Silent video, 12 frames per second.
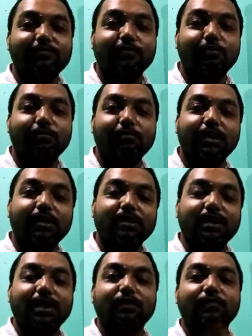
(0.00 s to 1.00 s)
from the
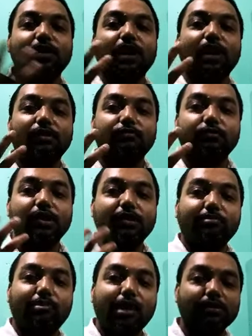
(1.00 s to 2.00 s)
inside of the earth. When
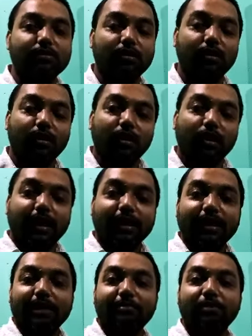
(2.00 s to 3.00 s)
it bursts
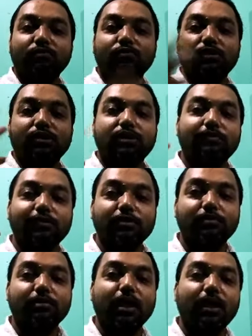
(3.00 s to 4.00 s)
and come out to the surface
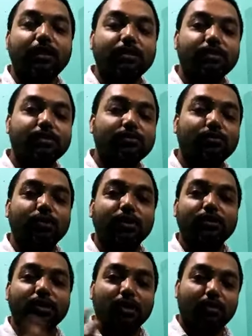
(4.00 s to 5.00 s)
of the earth, this is known
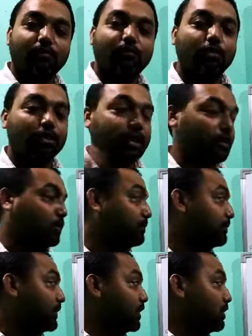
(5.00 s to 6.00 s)
as volcano.
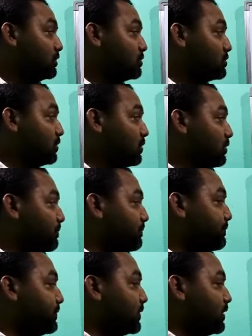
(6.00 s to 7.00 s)
So
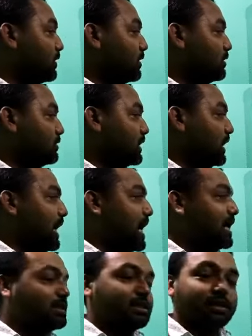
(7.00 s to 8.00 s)
the
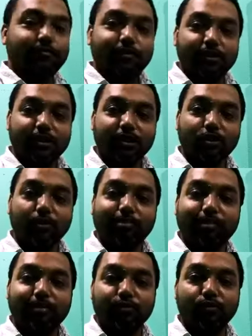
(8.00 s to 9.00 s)
earth's surface, the
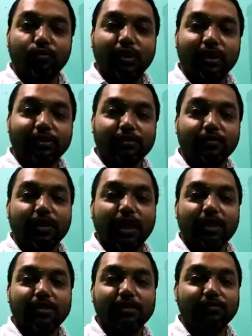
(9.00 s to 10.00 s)
top two layers of the
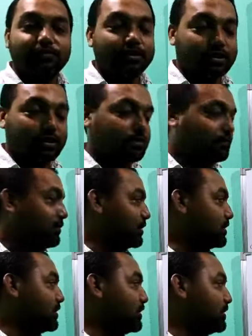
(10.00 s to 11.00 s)
earth's surface is,
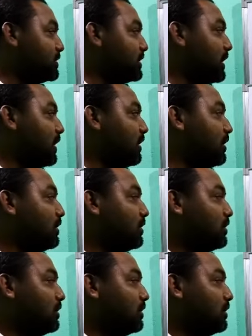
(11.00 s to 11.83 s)
first is the